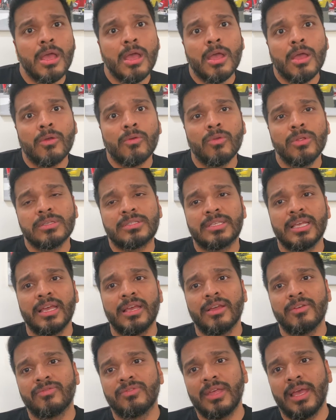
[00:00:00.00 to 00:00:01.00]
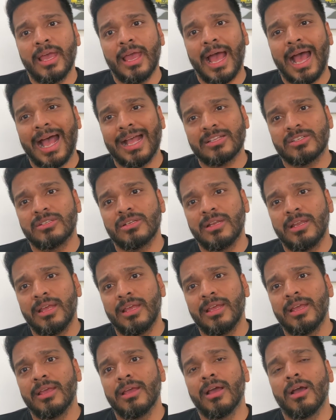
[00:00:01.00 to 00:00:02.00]
you will see if they
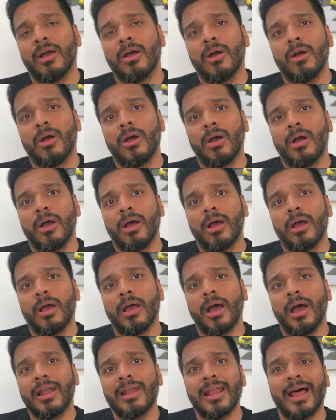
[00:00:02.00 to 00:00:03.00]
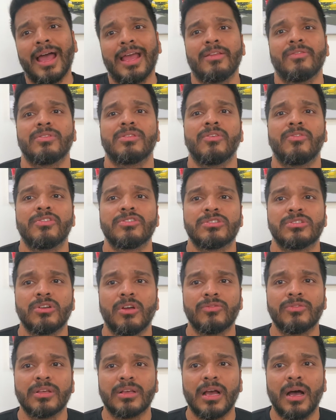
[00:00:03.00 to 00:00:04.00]
actually align with the vision
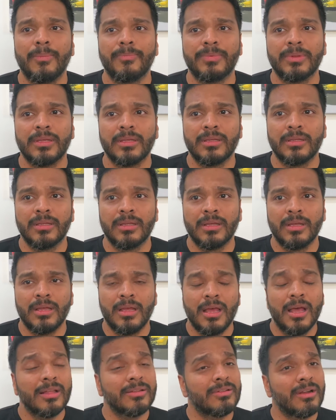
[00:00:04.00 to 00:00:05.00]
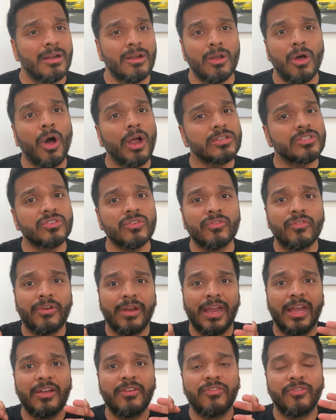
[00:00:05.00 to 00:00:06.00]
of the company. There are lots of
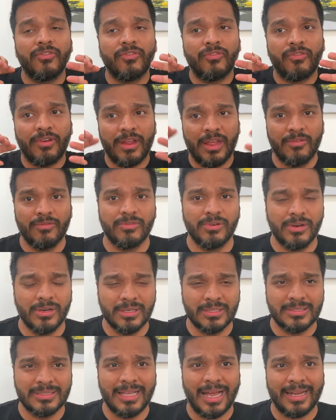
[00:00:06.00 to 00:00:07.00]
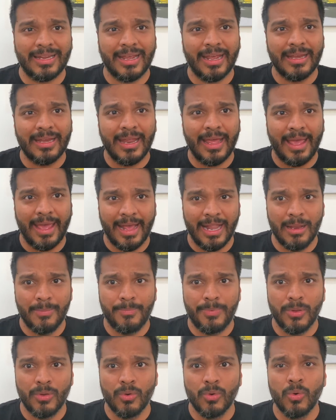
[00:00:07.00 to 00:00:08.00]
great frameworks that can
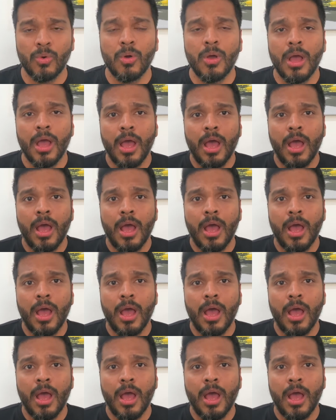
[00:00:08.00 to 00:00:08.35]
help you